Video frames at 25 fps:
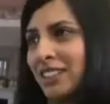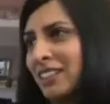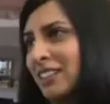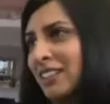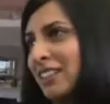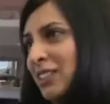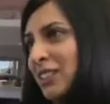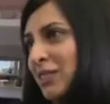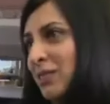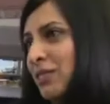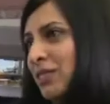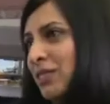and I
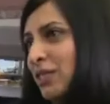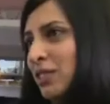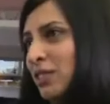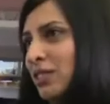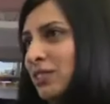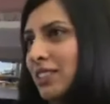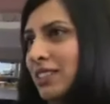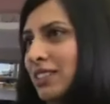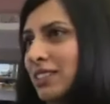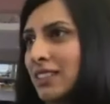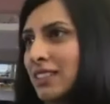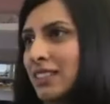like the
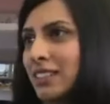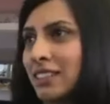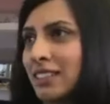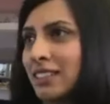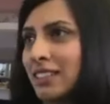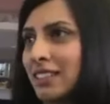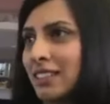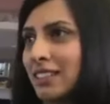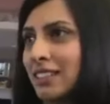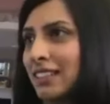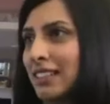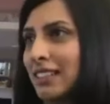feel of it.
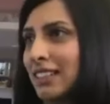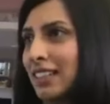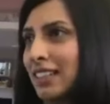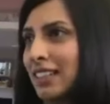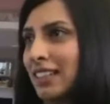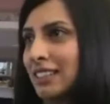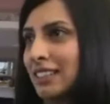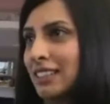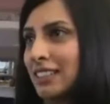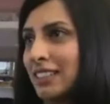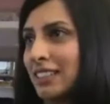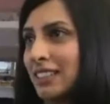
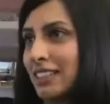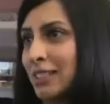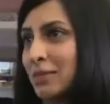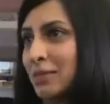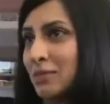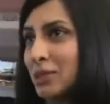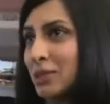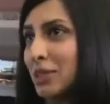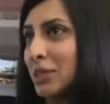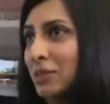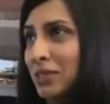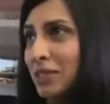And
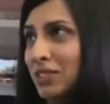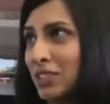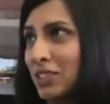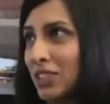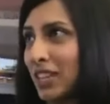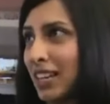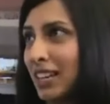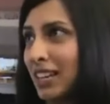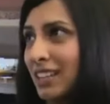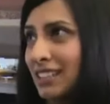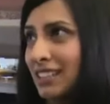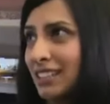it pretty
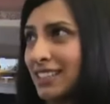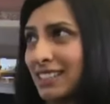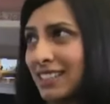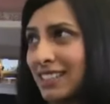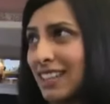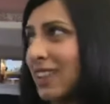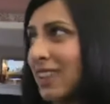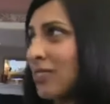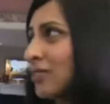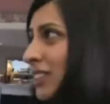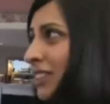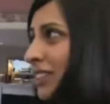much had
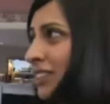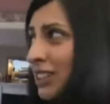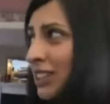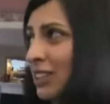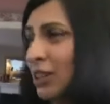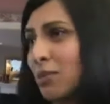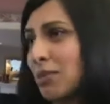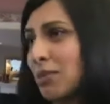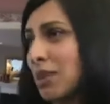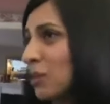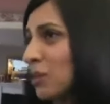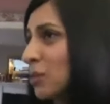
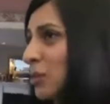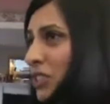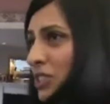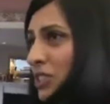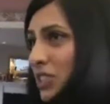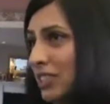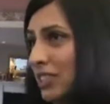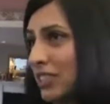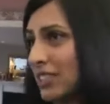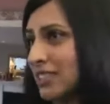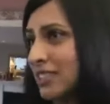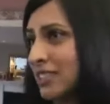everything on my
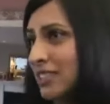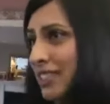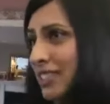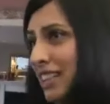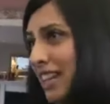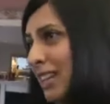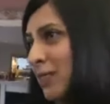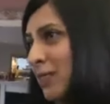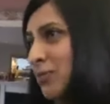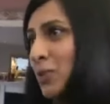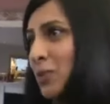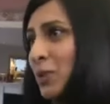wish
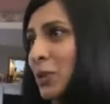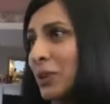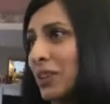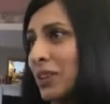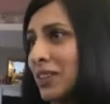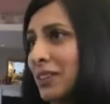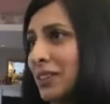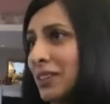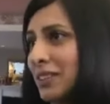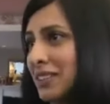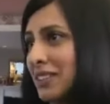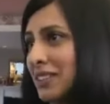list and
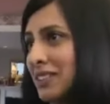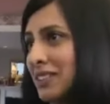more.